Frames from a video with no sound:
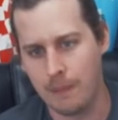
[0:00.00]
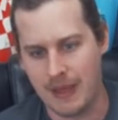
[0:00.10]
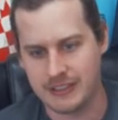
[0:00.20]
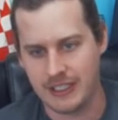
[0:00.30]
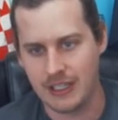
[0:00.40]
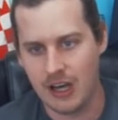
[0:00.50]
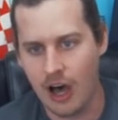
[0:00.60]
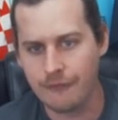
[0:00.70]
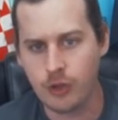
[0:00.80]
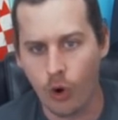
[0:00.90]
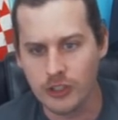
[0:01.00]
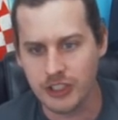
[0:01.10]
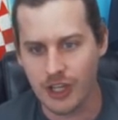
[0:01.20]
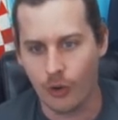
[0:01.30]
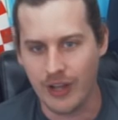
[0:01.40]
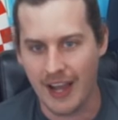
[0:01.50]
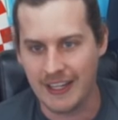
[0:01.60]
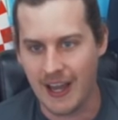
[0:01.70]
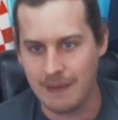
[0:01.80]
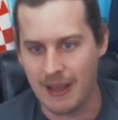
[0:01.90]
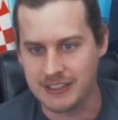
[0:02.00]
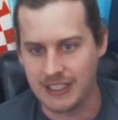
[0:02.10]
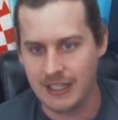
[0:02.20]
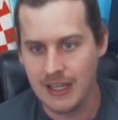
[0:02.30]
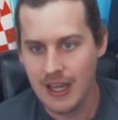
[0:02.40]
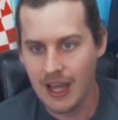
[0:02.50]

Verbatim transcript: you go Messi. Of course you go 99 Messi.